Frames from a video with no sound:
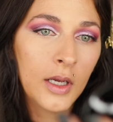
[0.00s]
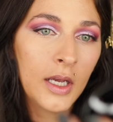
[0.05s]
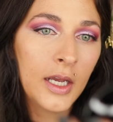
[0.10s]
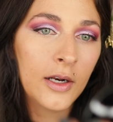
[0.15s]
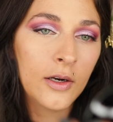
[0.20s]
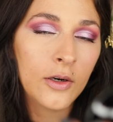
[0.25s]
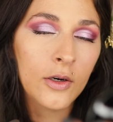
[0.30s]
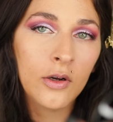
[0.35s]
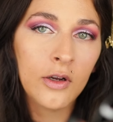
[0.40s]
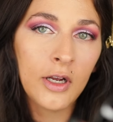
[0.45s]
I
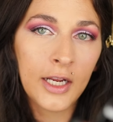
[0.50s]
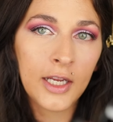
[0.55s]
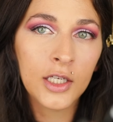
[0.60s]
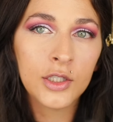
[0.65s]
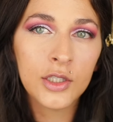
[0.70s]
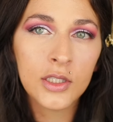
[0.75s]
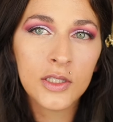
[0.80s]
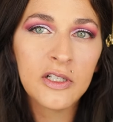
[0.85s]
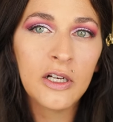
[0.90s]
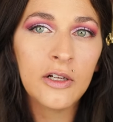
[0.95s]
don't know. I can
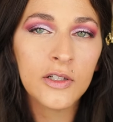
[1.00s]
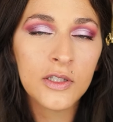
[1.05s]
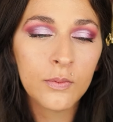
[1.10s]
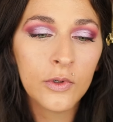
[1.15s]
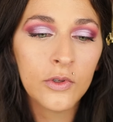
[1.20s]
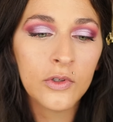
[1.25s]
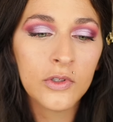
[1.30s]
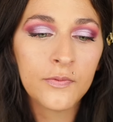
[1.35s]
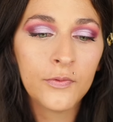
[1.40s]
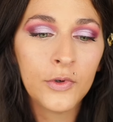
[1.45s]
just tell it's
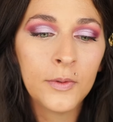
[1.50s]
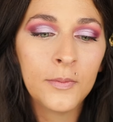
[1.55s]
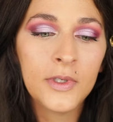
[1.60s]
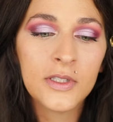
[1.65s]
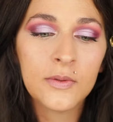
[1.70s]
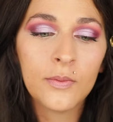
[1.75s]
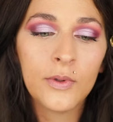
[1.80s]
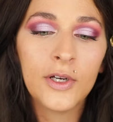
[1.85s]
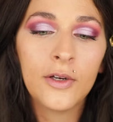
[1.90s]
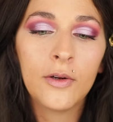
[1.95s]
one of those
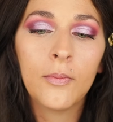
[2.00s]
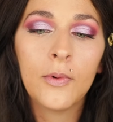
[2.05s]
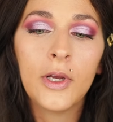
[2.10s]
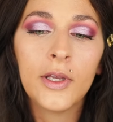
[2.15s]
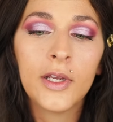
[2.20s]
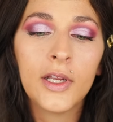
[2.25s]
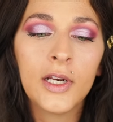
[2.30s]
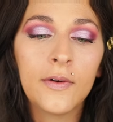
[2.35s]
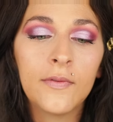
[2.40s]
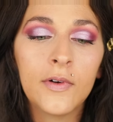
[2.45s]
formulas where you're
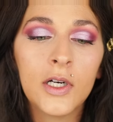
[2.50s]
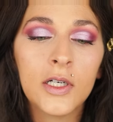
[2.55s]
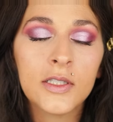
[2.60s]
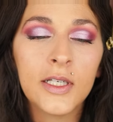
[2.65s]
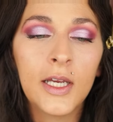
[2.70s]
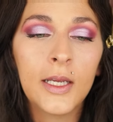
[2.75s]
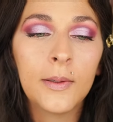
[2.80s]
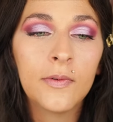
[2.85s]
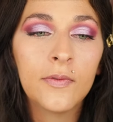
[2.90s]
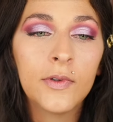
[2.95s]
probably gonna have a hard
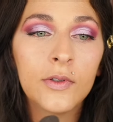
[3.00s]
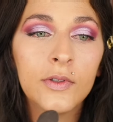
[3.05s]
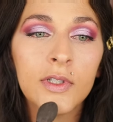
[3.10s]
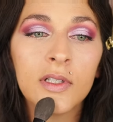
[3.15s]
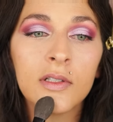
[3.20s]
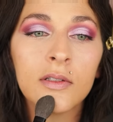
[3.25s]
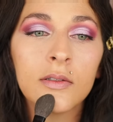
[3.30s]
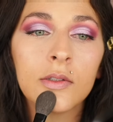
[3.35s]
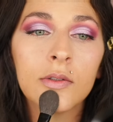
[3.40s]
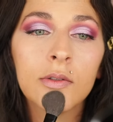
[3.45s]
time if you
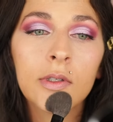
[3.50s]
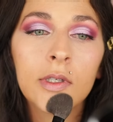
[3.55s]
didn't do